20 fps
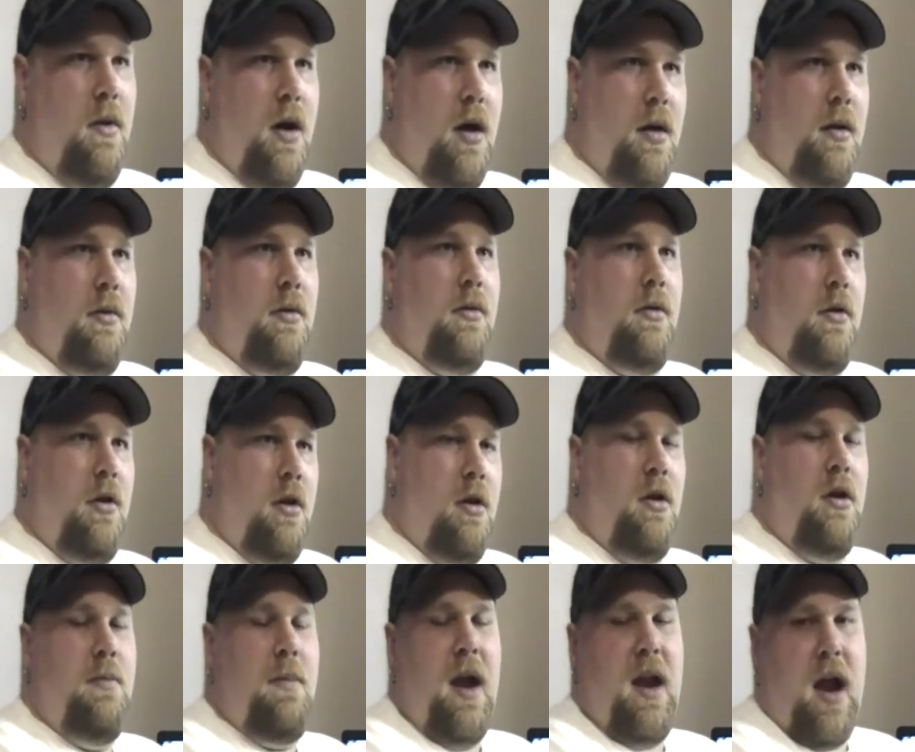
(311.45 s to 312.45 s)
Well, you
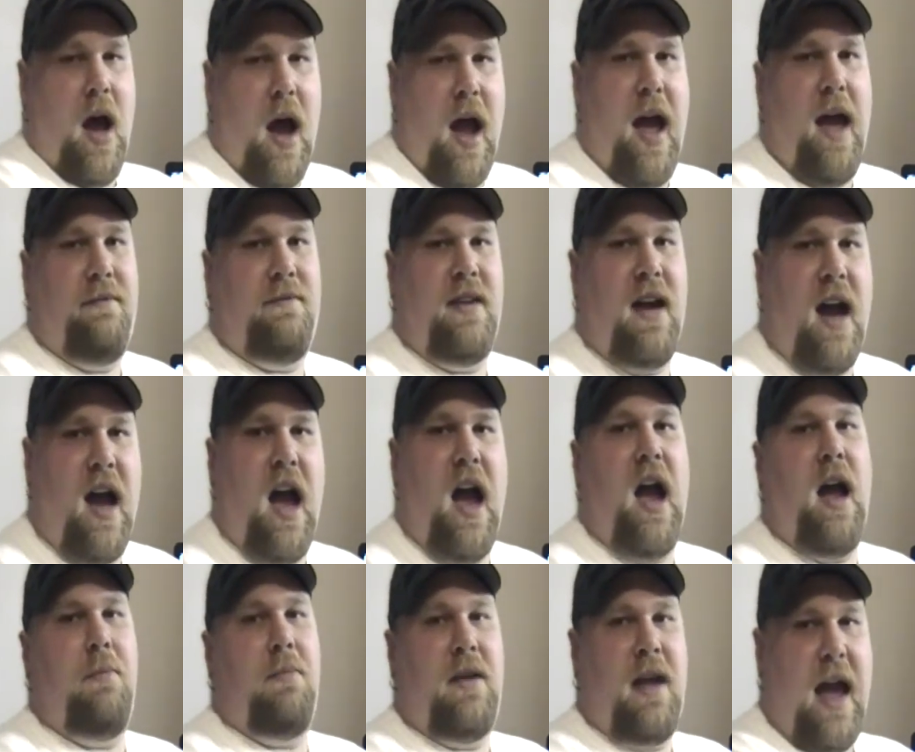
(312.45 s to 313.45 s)
know, you may not have
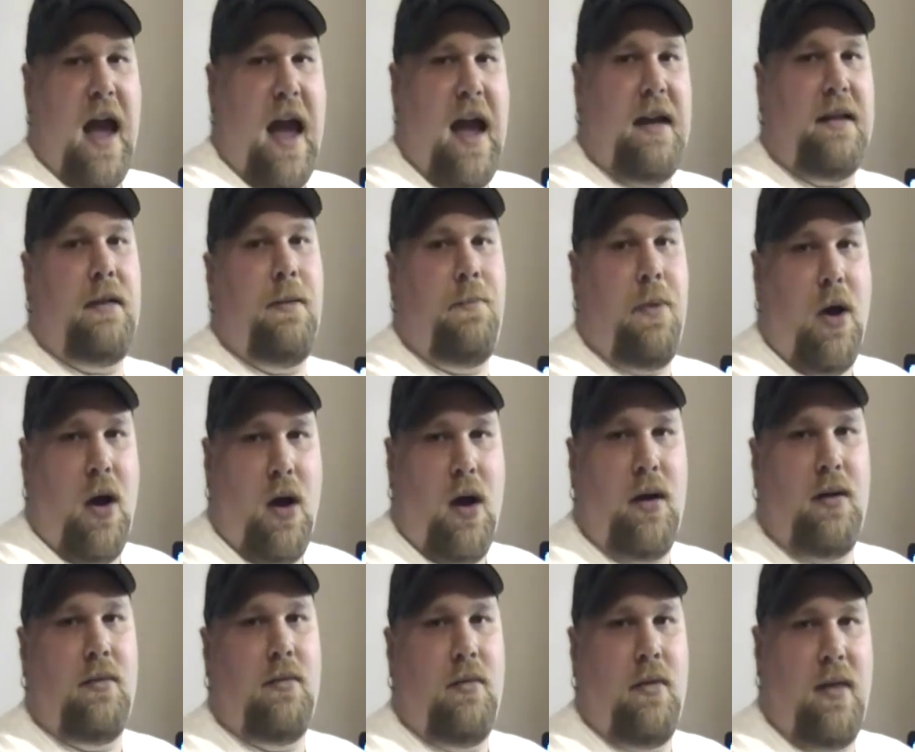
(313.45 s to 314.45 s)
time to act
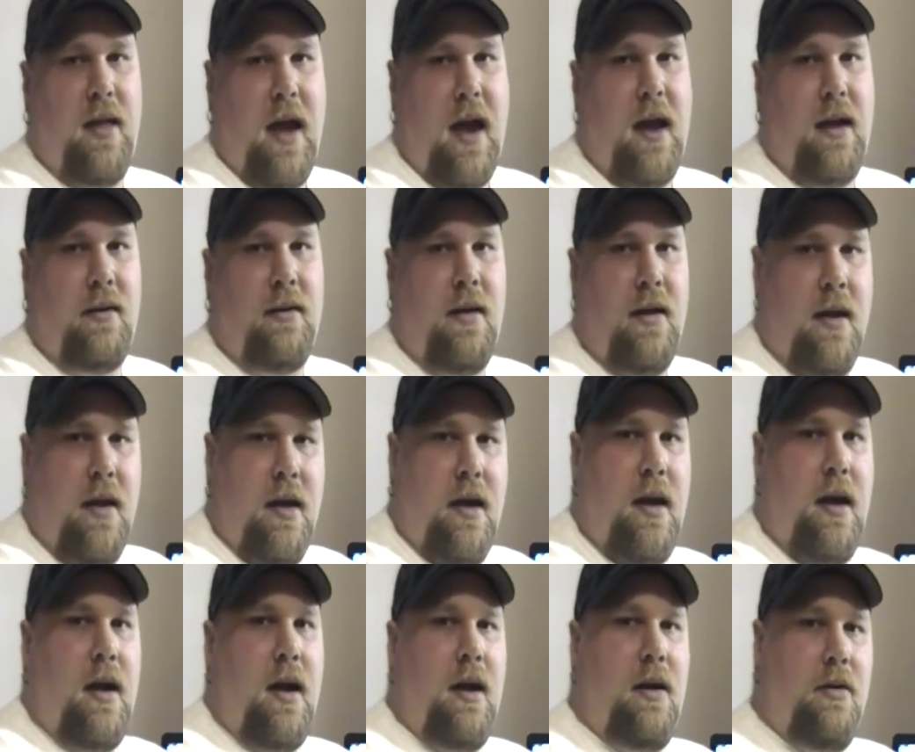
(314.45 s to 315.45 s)
upon that,
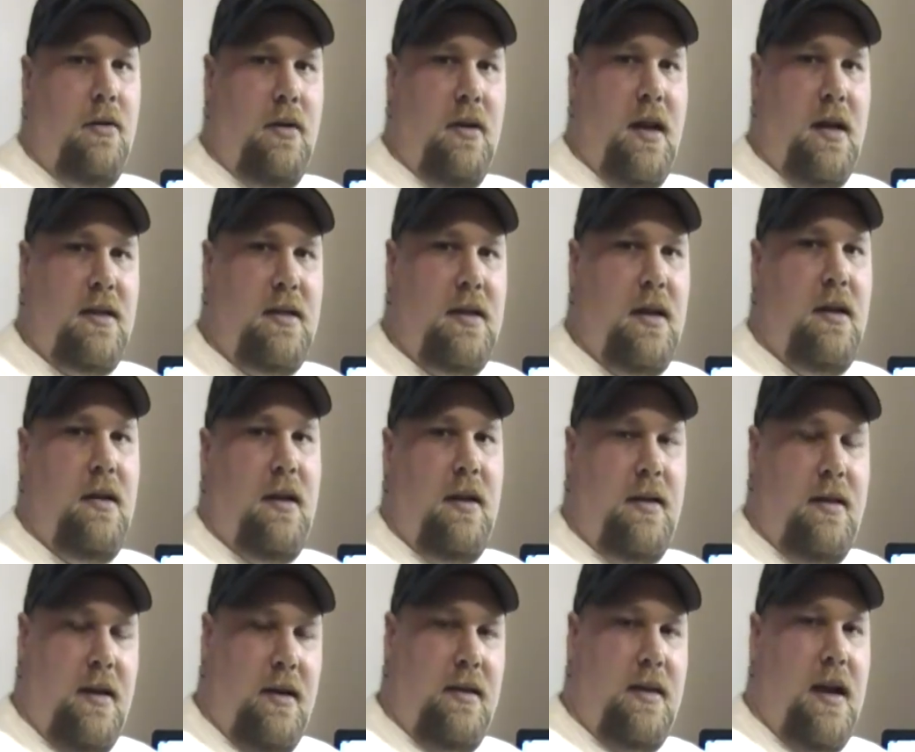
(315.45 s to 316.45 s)
and I don't
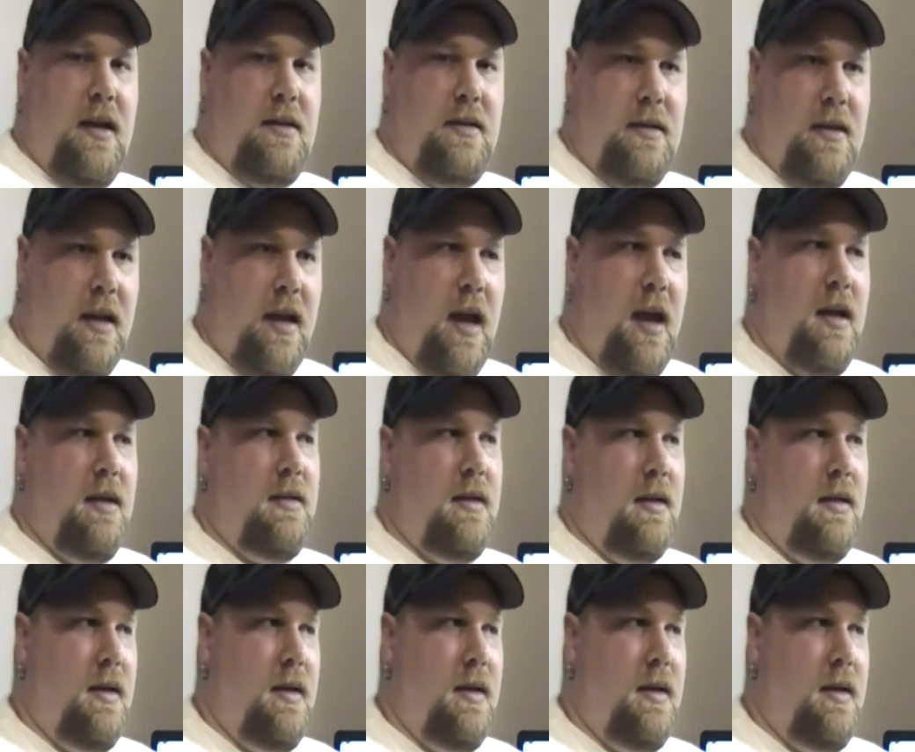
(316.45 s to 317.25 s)
necessarily think that's the case.